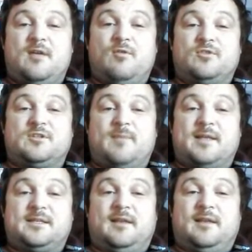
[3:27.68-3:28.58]

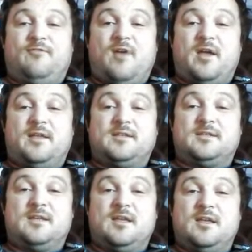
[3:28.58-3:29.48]
automatically find
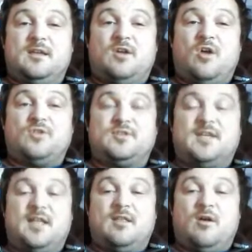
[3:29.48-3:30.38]

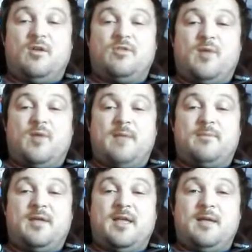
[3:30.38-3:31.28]
content on the web,
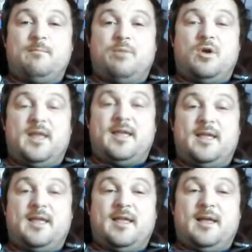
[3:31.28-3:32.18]
pull
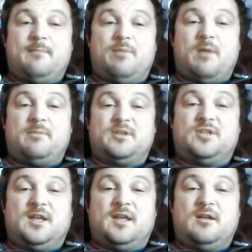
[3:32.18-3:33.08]
it and publish
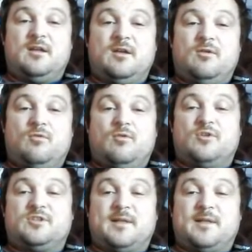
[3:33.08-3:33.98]
it all
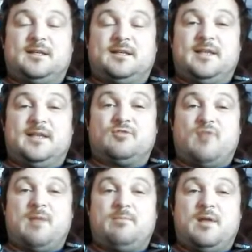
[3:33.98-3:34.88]
automatically. It's a
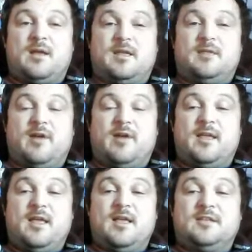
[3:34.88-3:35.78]
great plugin, right?
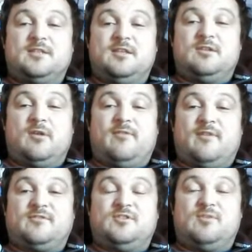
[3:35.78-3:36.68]
So you don't even
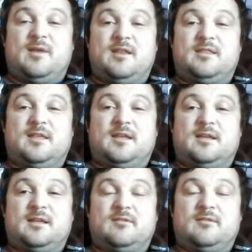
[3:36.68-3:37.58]
have to do anything,
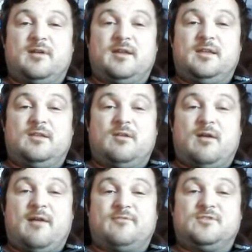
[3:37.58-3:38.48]
right? You don't
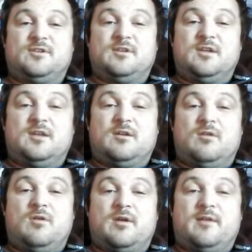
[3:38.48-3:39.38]
have to go
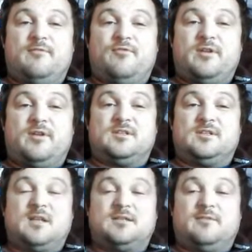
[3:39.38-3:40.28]
looking for it. It just
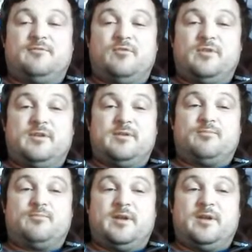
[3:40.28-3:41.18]
does it for you. It's
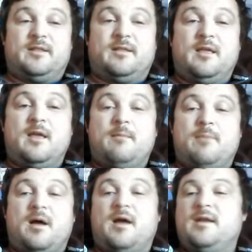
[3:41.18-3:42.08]
brilliant.
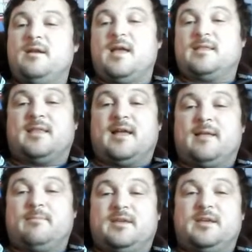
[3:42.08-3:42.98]
But I don't like that
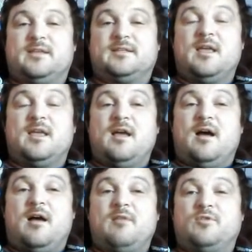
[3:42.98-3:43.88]
because
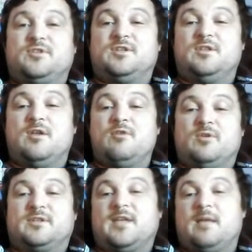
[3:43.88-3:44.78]
I want to know
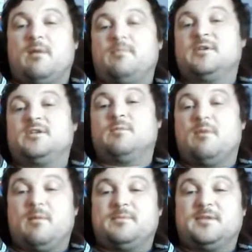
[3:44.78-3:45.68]
what's getting published on my
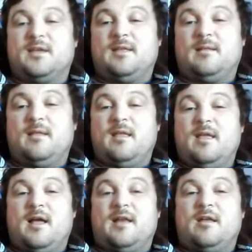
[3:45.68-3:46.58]
website
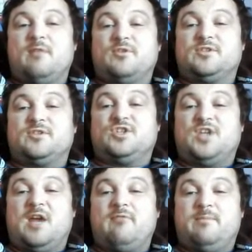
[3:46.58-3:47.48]
and I want to
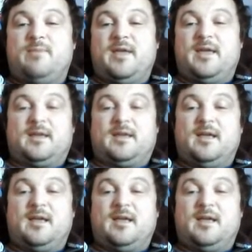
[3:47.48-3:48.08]
cherry pick